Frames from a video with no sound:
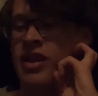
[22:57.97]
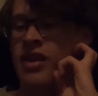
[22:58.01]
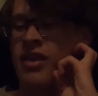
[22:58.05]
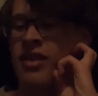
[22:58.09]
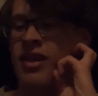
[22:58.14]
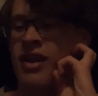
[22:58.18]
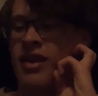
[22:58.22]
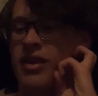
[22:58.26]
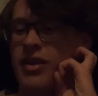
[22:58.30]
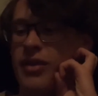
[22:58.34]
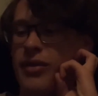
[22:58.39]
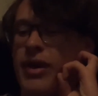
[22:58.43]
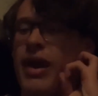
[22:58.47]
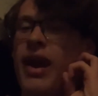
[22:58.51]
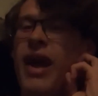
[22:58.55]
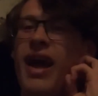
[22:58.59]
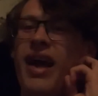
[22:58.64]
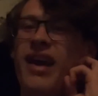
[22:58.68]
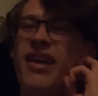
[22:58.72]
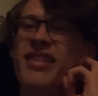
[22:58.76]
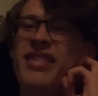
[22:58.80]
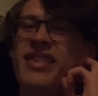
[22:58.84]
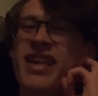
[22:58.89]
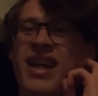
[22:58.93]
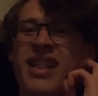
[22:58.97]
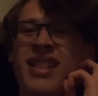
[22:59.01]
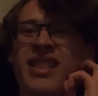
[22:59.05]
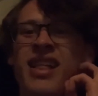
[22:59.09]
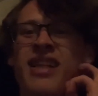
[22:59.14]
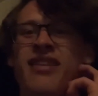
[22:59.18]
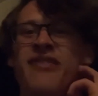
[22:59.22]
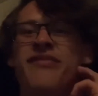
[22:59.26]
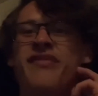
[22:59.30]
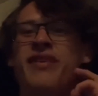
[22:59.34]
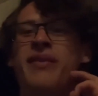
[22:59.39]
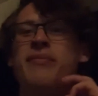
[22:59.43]
and that you guys had a
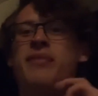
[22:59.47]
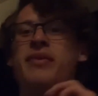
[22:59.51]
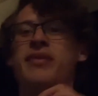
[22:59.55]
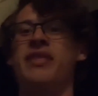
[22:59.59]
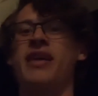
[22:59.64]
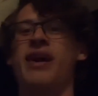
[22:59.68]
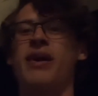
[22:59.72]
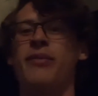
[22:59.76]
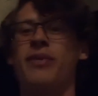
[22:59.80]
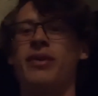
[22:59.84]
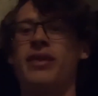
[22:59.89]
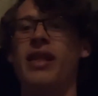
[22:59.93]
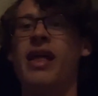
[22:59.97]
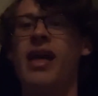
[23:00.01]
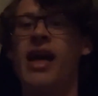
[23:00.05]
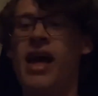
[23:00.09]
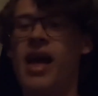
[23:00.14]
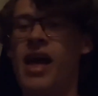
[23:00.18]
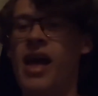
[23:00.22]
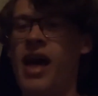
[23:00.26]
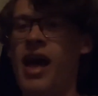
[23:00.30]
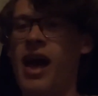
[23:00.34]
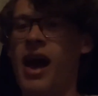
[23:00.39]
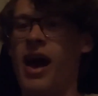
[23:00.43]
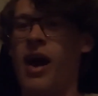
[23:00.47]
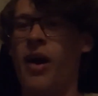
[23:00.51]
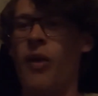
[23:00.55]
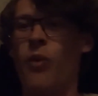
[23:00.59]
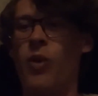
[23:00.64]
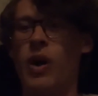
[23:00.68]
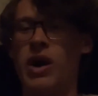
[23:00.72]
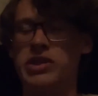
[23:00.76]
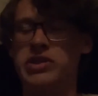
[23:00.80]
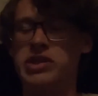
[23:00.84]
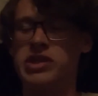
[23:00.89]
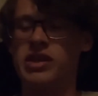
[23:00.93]
lot of fun with that one,
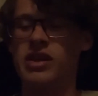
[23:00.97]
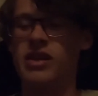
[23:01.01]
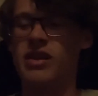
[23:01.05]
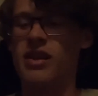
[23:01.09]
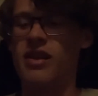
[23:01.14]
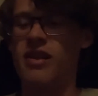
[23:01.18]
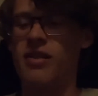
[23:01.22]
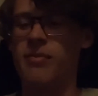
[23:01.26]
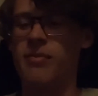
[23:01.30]
watching it as